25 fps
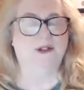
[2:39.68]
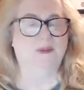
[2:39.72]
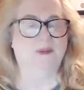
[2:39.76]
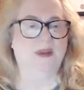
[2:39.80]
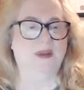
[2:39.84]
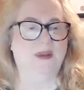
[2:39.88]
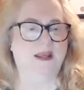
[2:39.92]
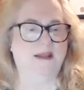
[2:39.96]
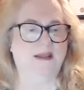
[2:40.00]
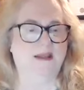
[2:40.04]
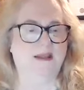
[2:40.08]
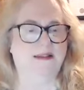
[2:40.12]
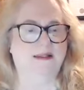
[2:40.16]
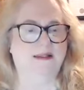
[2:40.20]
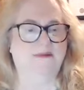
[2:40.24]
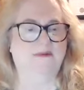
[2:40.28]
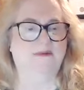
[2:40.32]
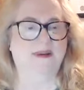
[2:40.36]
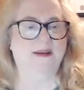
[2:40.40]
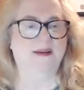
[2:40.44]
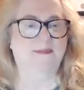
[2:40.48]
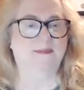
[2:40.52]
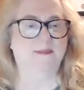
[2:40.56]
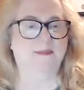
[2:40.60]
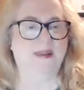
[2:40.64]
the positive
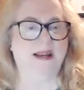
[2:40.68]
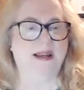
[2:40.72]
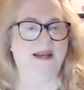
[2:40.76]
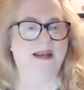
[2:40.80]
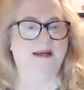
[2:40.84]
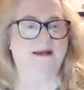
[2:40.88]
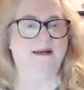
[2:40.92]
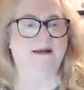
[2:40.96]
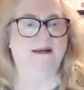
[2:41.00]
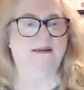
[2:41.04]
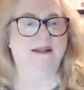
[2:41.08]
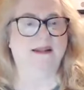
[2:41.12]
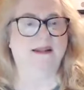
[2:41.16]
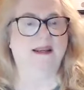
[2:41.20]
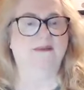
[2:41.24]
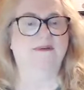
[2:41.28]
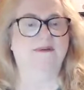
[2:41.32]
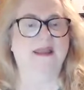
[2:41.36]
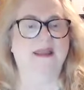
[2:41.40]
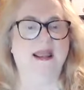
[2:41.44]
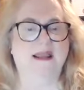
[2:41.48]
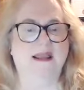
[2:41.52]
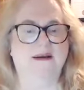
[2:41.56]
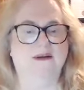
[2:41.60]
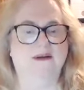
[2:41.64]
impact they have
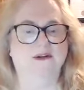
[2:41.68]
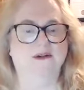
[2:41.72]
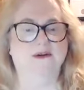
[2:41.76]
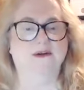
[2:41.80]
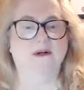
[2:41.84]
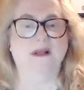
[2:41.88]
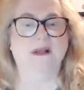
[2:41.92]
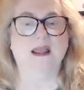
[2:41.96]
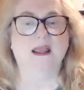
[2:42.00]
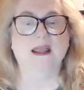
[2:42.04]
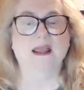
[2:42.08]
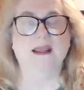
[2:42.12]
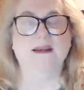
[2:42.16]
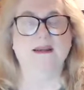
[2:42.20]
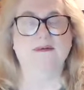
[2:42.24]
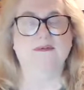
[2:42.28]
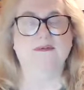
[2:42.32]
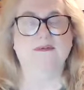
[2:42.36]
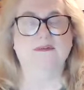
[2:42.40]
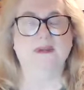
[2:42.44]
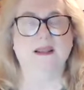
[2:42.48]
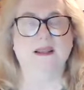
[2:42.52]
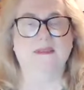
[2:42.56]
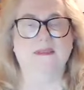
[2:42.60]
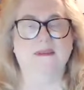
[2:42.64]
had on your life
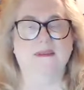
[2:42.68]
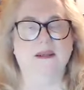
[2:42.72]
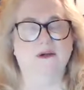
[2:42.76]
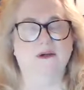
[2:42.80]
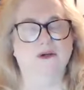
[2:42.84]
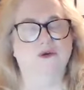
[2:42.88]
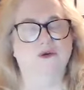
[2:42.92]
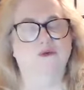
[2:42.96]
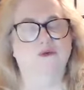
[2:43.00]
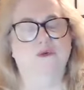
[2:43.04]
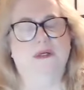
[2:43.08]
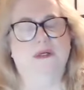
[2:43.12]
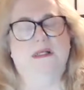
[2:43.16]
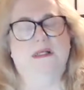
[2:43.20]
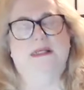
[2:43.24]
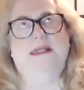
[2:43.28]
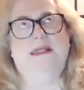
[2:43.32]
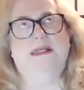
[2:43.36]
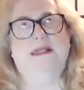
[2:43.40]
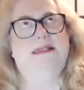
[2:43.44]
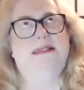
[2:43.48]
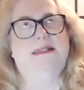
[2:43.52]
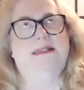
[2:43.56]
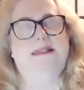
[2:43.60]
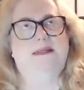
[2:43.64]
and then you
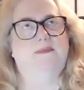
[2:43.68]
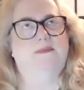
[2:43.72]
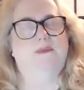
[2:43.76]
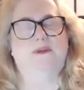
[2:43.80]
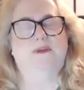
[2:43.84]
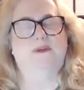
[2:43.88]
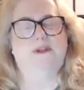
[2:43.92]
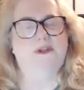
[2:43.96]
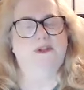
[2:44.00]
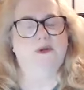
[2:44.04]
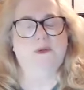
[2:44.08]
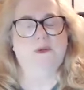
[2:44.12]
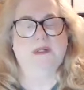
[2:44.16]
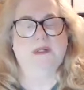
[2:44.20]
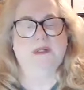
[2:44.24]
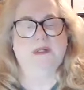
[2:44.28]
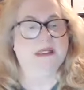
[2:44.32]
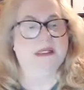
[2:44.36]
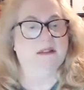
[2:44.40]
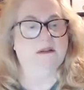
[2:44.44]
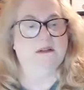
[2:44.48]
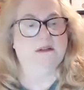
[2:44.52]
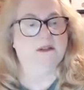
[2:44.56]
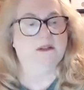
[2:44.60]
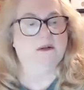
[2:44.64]
release them with no
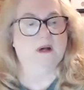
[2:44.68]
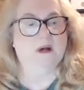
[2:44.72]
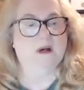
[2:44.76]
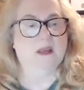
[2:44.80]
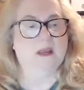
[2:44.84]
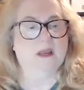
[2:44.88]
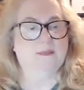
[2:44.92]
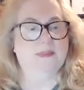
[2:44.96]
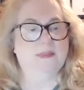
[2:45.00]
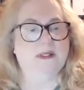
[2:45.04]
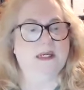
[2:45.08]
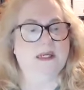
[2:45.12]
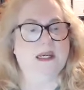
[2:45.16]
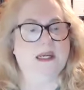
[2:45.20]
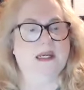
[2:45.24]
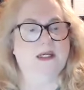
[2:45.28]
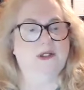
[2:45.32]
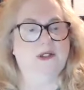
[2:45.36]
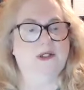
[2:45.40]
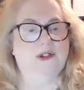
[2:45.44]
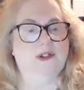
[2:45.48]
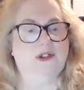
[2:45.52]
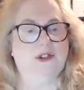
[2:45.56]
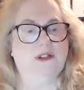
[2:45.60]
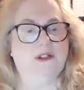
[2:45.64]
guilt or
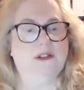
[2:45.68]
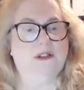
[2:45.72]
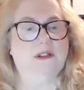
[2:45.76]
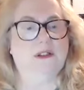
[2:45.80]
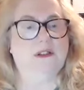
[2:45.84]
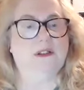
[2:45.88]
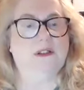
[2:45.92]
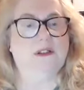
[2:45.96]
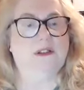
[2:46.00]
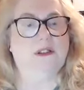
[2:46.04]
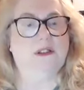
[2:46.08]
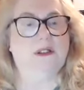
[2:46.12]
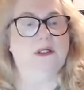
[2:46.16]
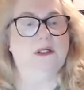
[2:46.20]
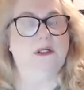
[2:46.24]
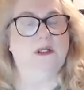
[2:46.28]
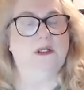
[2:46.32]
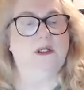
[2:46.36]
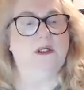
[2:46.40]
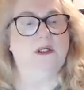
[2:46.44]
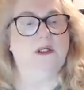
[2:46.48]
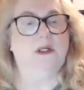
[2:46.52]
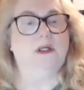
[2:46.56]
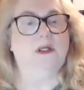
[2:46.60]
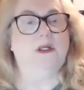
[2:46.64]
obligation.
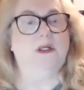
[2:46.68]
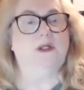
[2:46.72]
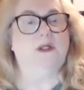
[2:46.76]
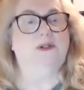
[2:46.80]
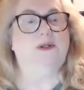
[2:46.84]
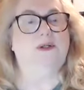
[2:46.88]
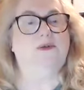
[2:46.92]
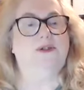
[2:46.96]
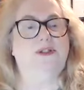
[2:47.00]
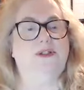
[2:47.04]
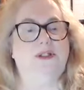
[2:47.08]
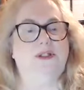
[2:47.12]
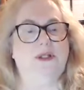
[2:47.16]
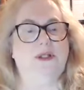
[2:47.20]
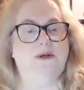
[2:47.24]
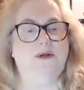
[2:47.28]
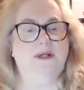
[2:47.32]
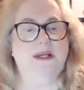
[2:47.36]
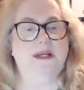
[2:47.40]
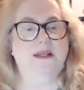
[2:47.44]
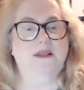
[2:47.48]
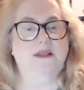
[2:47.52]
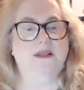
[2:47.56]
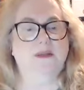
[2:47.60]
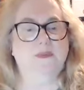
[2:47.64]
So slow
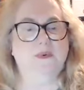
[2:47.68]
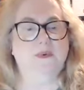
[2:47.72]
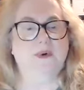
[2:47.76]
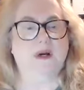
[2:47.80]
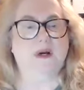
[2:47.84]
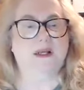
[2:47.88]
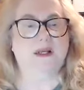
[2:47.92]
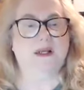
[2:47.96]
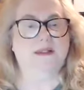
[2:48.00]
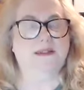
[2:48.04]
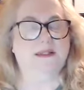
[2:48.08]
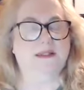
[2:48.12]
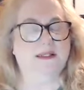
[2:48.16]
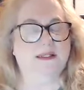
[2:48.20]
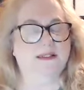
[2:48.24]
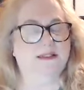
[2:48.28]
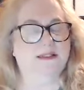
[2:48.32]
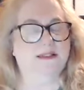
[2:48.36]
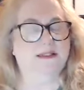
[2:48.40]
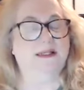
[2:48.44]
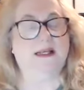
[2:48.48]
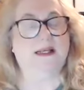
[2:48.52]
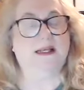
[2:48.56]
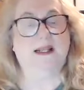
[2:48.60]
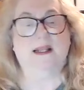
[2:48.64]
down the process.
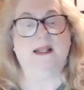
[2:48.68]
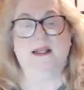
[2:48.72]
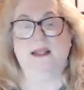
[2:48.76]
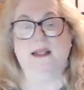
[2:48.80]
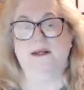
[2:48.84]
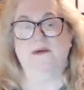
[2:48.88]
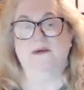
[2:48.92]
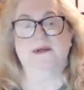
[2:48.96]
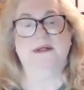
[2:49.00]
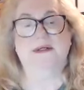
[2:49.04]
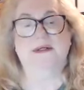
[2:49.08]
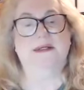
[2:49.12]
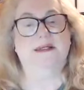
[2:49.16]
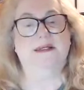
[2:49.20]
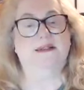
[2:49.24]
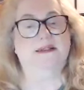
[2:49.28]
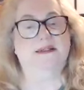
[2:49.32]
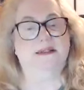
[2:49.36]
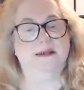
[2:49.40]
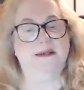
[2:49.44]
Decluttering does